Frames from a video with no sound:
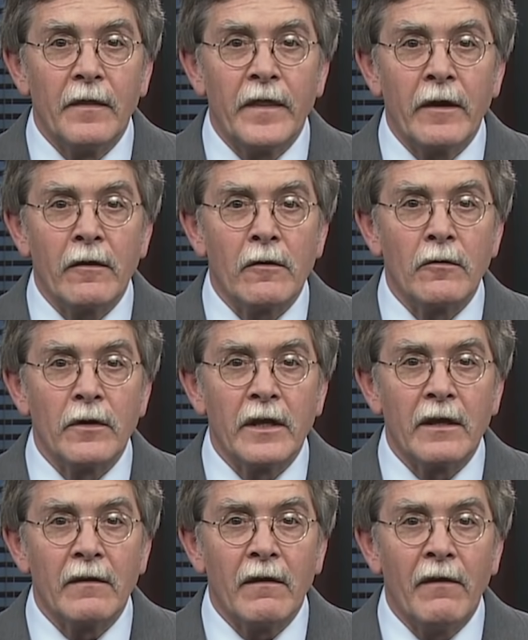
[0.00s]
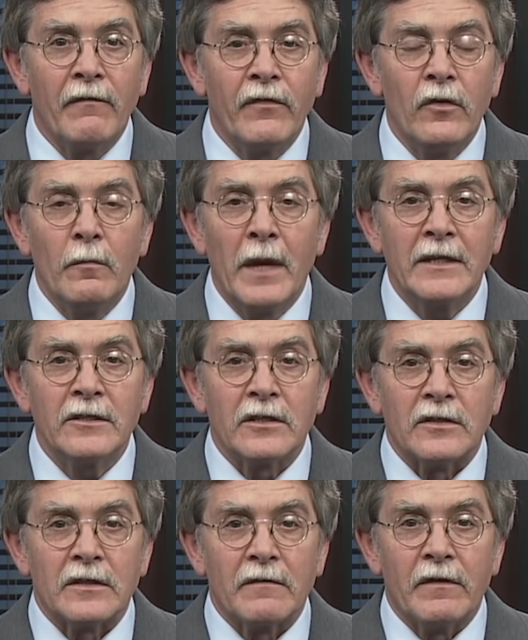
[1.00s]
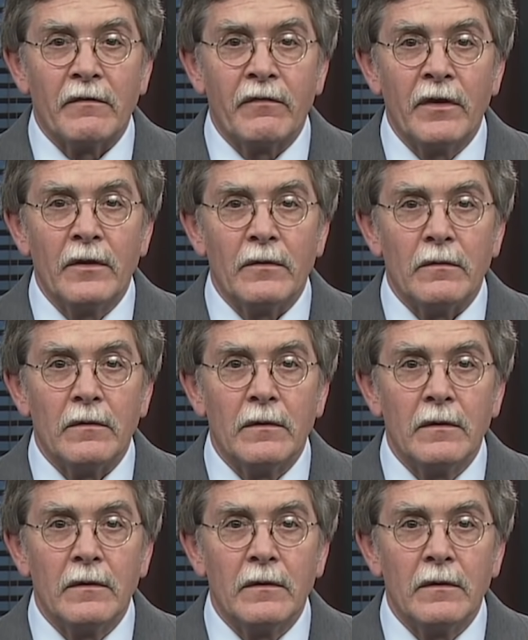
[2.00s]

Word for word: there are only a few mentions of the flu.